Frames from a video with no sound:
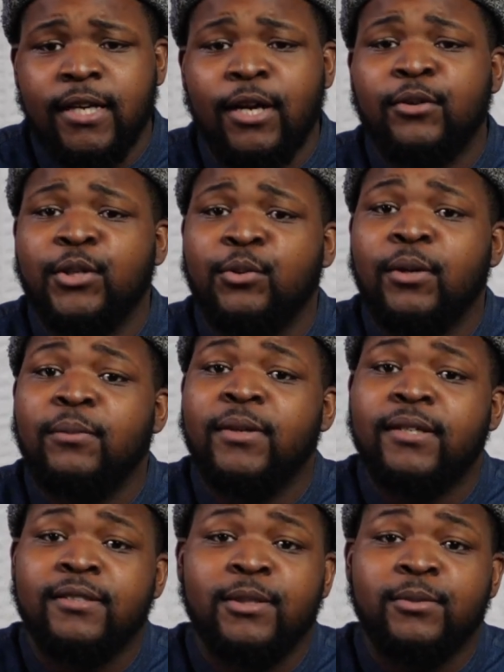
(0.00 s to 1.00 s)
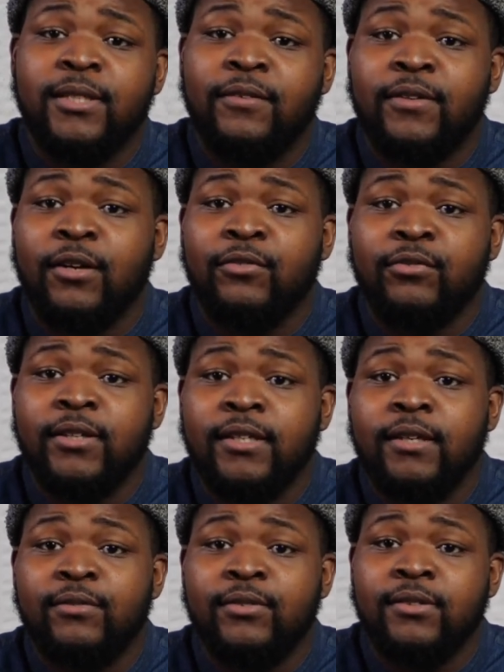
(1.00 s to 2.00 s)
And I only went because they was giving out free
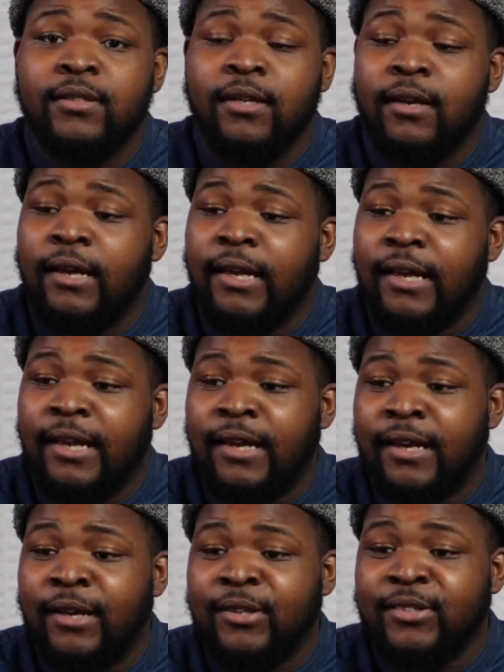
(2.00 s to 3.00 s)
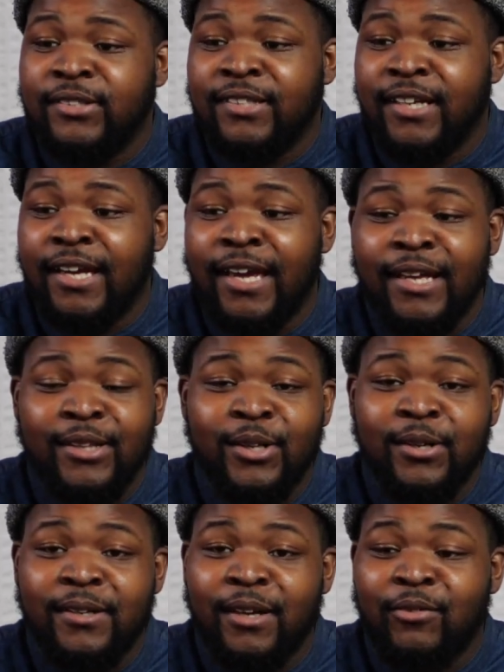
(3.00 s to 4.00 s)
gifts, and I was just like, hey,
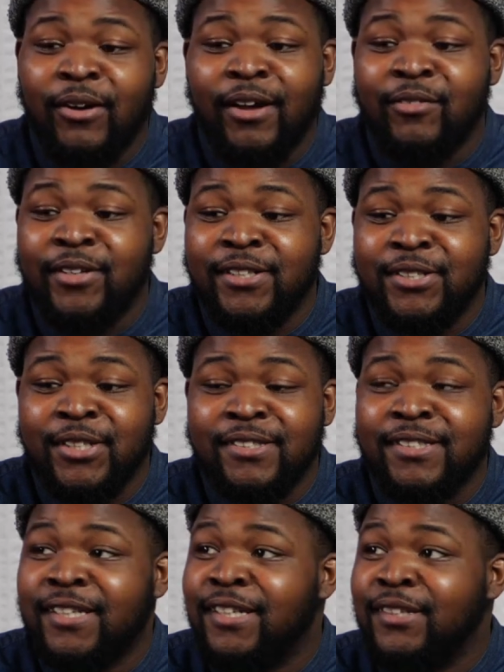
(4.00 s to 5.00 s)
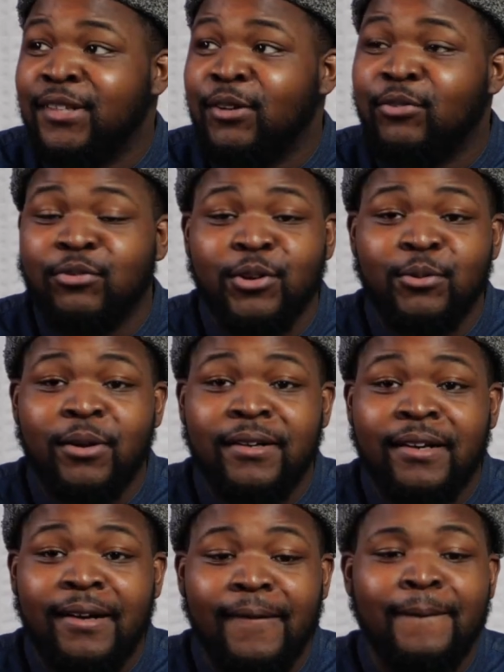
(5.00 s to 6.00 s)
look, if I have any chance to get anything free, why
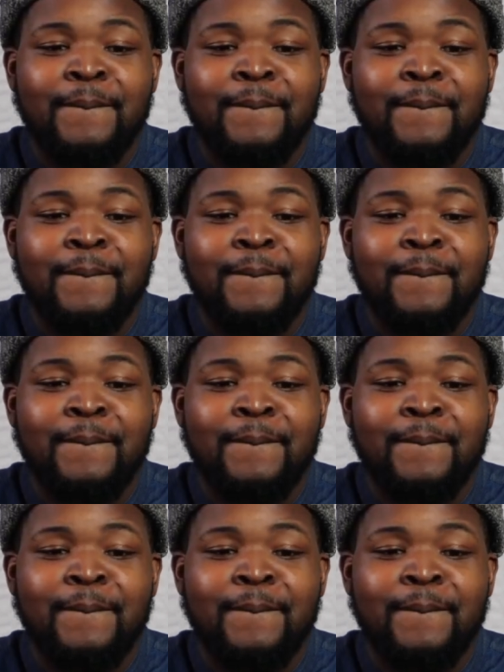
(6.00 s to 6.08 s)
not?